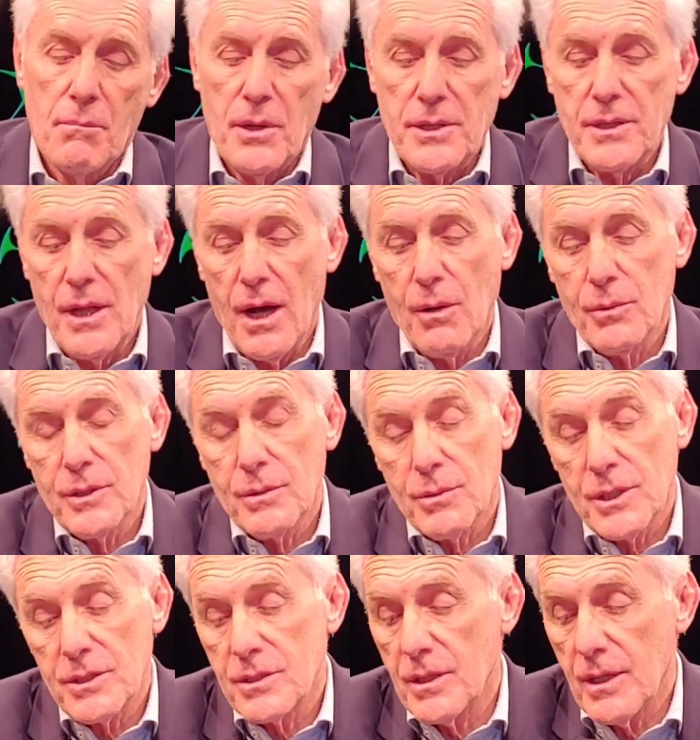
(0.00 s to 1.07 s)
But now it
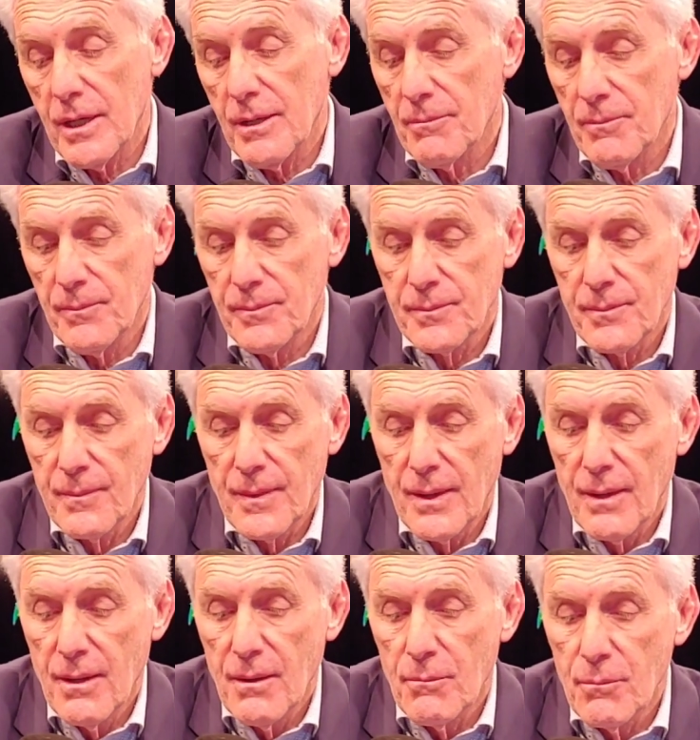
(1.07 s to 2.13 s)
was um,
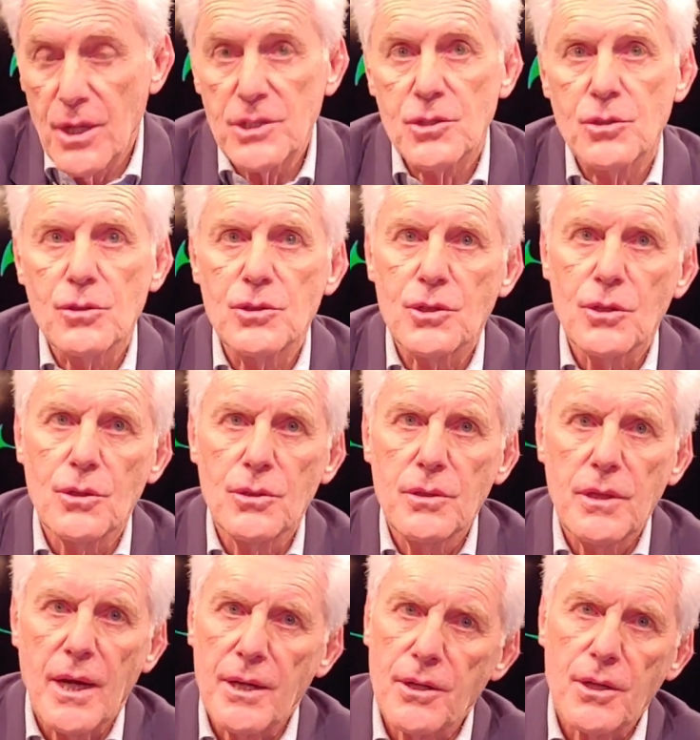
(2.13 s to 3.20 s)
much too
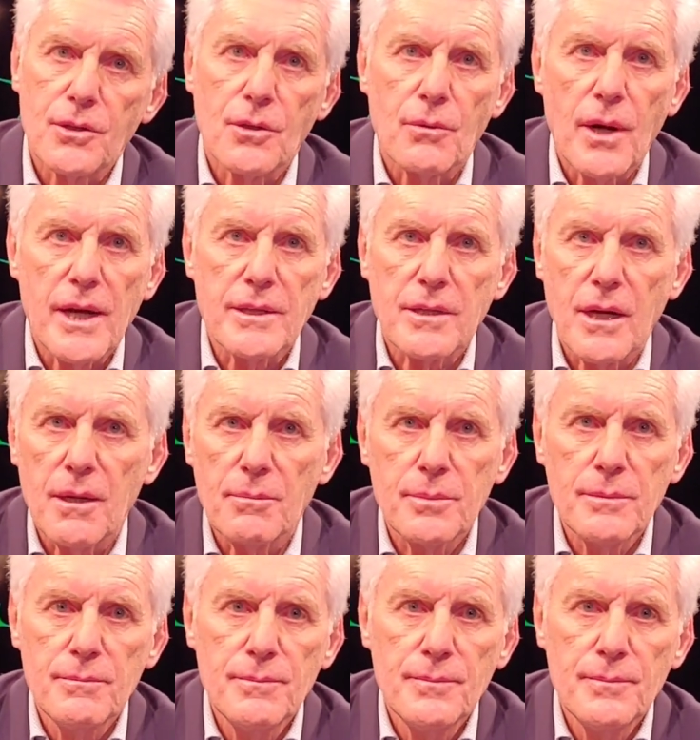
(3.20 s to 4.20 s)
soon and not the right club.